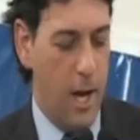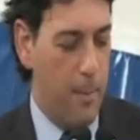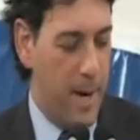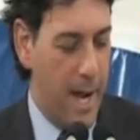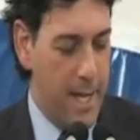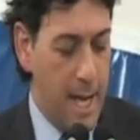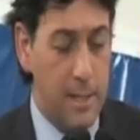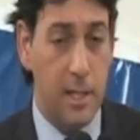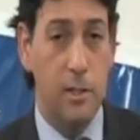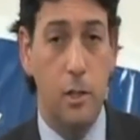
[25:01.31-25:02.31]
No, but I,
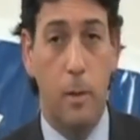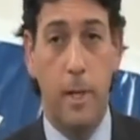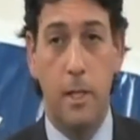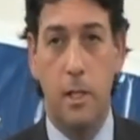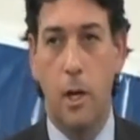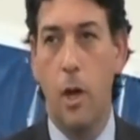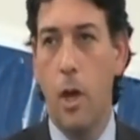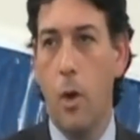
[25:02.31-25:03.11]
yes, I do. I mean, you know,